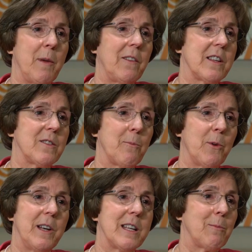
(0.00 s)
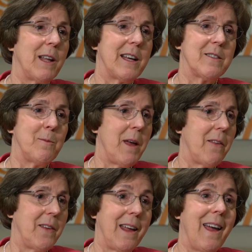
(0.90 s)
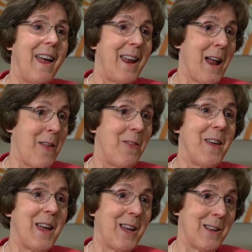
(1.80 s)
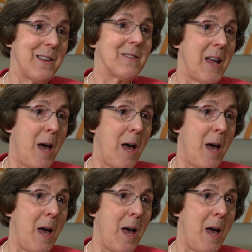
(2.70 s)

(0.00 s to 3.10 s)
to make this the prettiest place in Bethany, and I think it has